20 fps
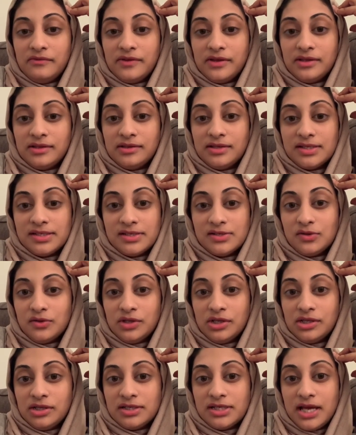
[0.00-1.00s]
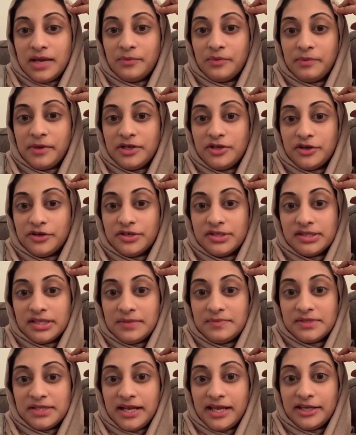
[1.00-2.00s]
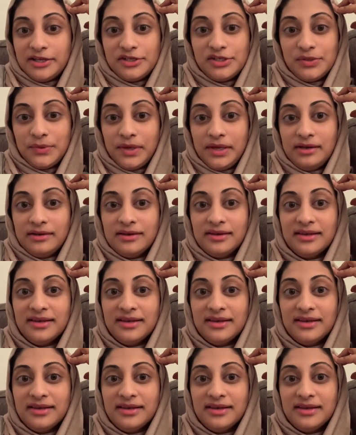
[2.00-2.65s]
and this is only the time when my daughter sleeps and I can do it.